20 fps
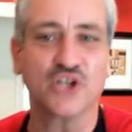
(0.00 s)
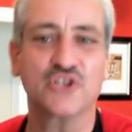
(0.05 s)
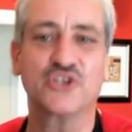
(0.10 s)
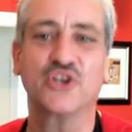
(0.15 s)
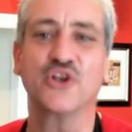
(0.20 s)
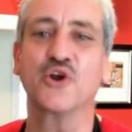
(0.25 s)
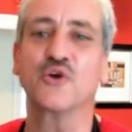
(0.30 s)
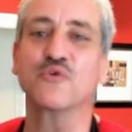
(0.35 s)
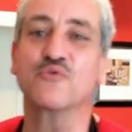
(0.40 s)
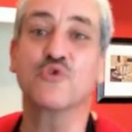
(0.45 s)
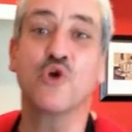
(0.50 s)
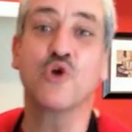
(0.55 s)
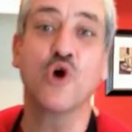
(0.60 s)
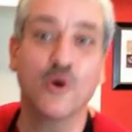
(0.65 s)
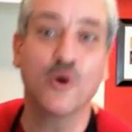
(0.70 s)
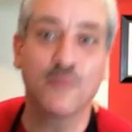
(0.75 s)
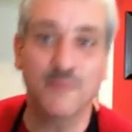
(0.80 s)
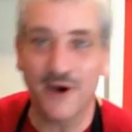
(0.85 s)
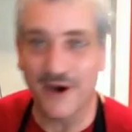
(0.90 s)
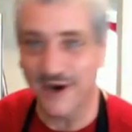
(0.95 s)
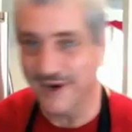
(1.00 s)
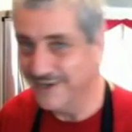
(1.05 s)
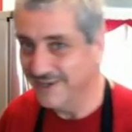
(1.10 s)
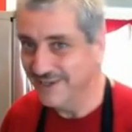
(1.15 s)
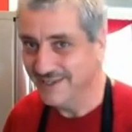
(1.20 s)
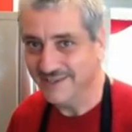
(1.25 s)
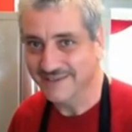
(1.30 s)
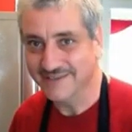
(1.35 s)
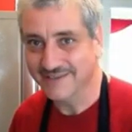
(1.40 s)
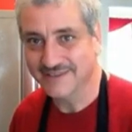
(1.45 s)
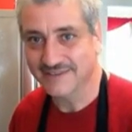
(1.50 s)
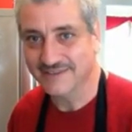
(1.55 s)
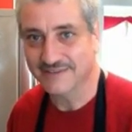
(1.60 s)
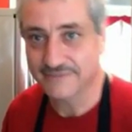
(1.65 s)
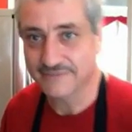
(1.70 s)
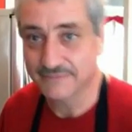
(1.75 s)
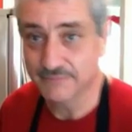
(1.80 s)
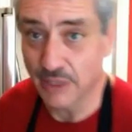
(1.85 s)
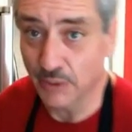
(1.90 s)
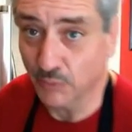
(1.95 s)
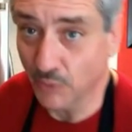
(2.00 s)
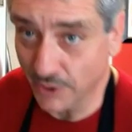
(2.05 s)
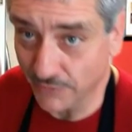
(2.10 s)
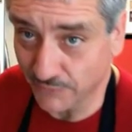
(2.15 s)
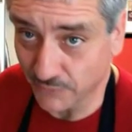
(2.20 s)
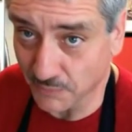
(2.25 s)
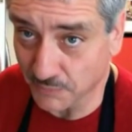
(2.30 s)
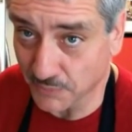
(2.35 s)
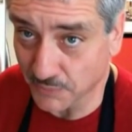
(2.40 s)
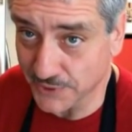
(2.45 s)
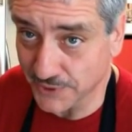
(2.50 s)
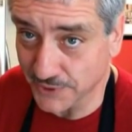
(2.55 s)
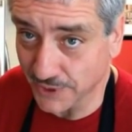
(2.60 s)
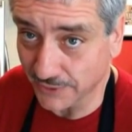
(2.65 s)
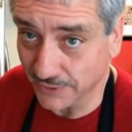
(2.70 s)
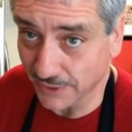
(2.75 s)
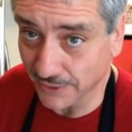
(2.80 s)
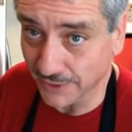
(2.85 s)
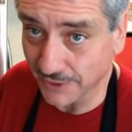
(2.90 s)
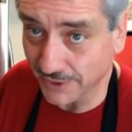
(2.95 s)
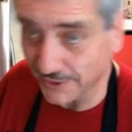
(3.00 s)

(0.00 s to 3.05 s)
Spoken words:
such an aroma. My wife will appreciate that